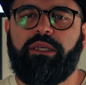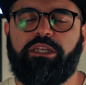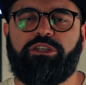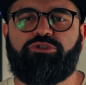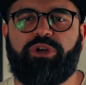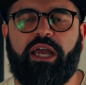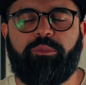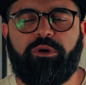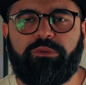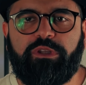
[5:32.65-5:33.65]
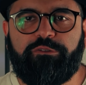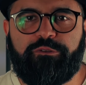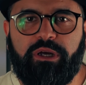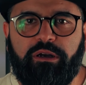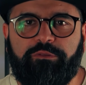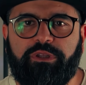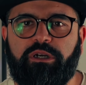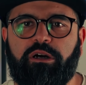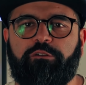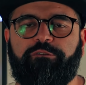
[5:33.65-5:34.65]
In track mode, the front of the
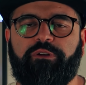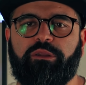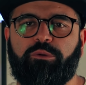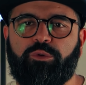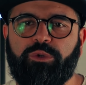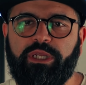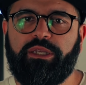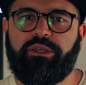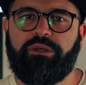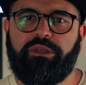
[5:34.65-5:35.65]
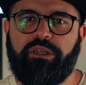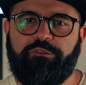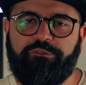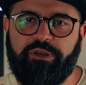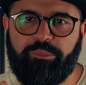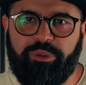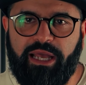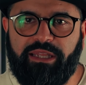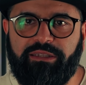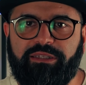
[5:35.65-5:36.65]
car felt really good. It felt
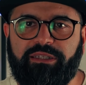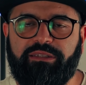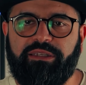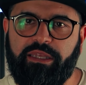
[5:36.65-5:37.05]
planted.